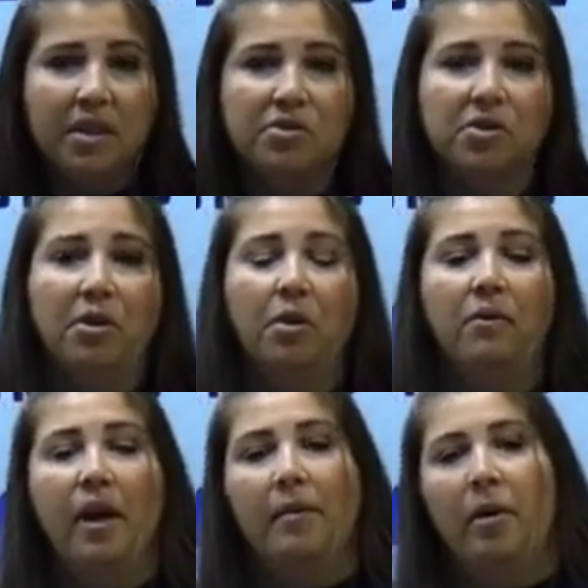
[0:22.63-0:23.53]

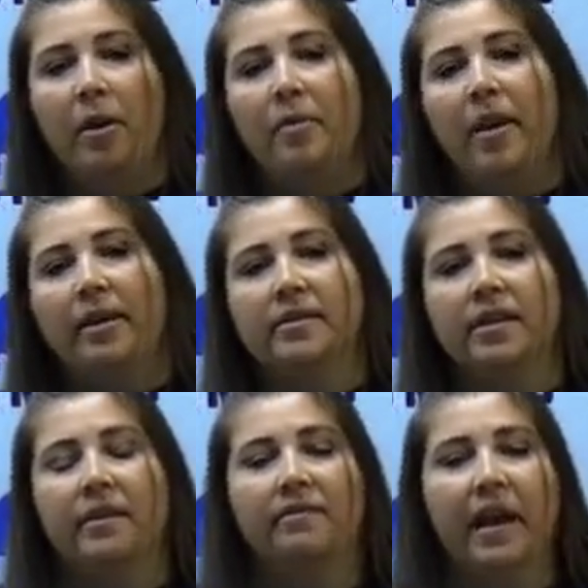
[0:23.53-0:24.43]
So volleyball, we are
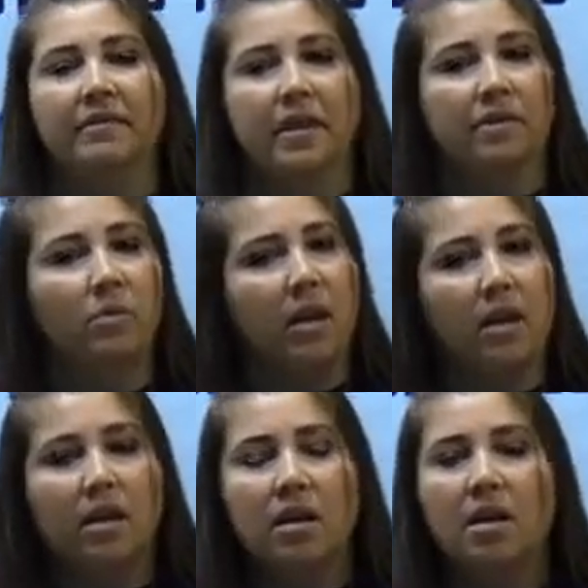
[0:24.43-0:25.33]
practicing 5 days a
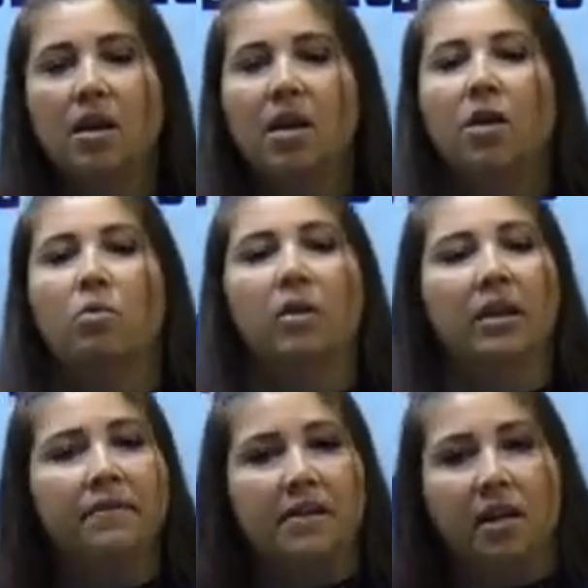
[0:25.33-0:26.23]
week. We're
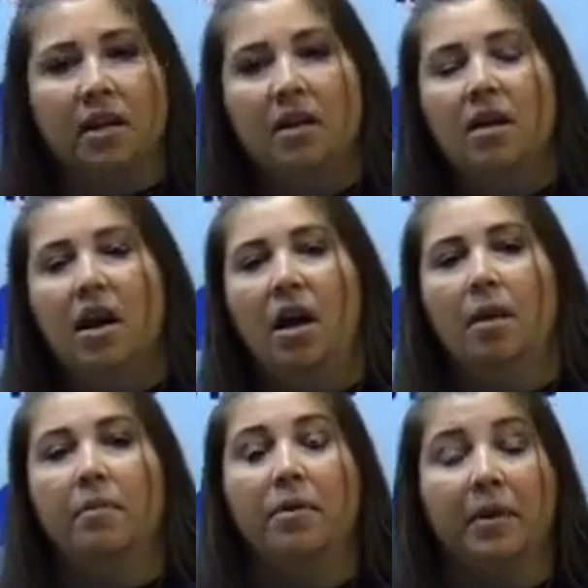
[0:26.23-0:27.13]
lifting
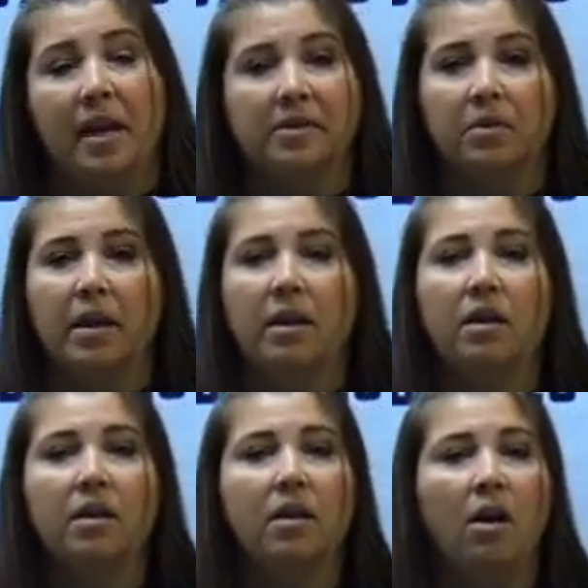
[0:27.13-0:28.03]
3 days a
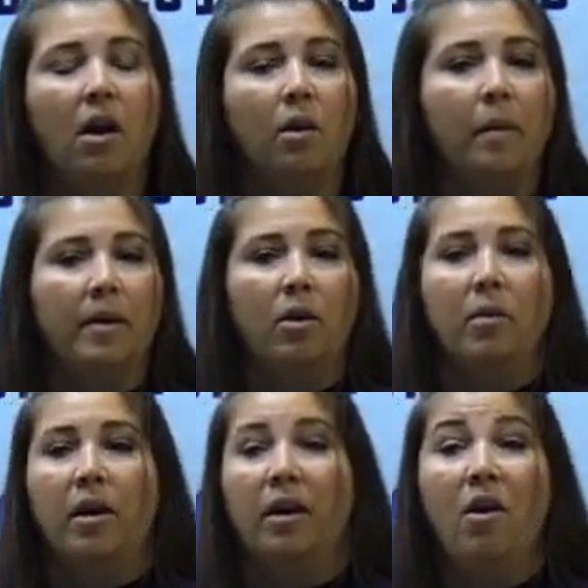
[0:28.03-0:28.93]
week. Our women are
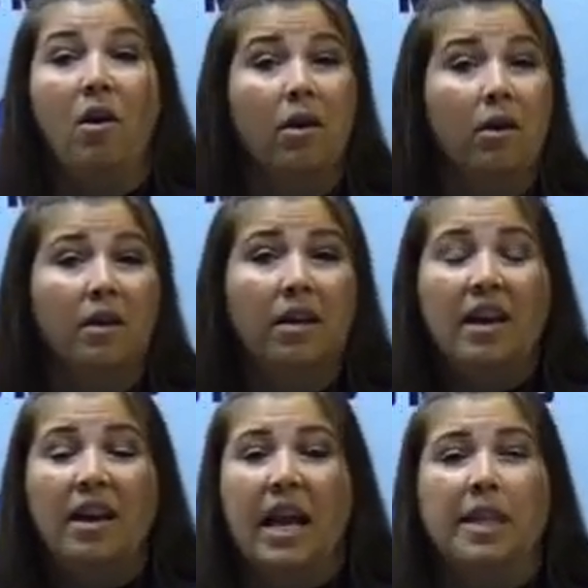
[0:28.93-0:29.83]
working hard.
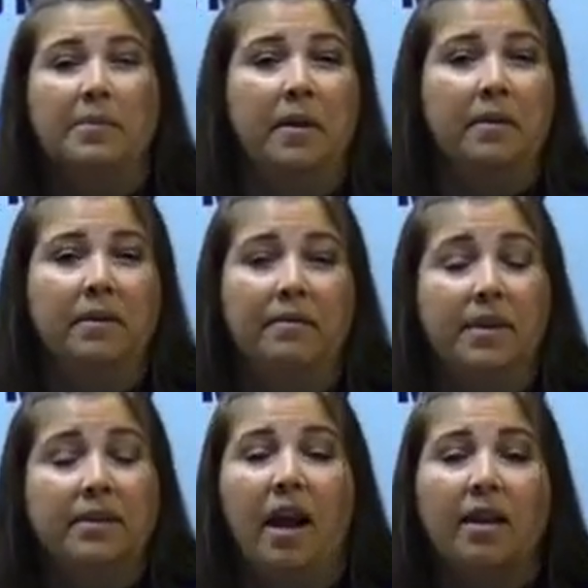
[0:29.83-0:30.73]
It's been
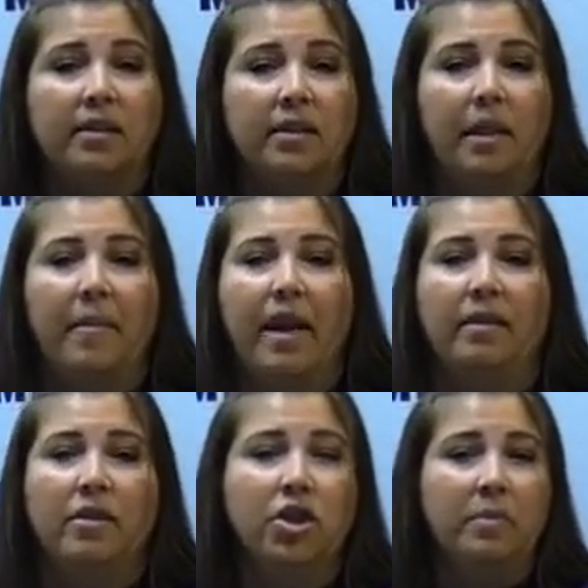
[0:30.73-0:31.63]
fantastic to get back
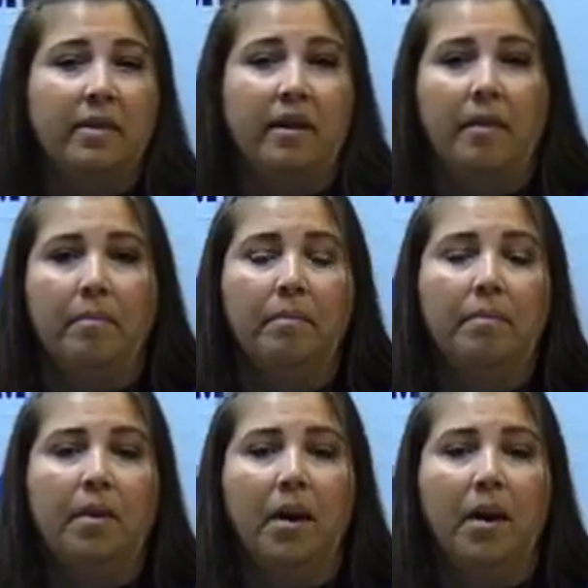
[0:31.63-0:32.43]
in the gym with them.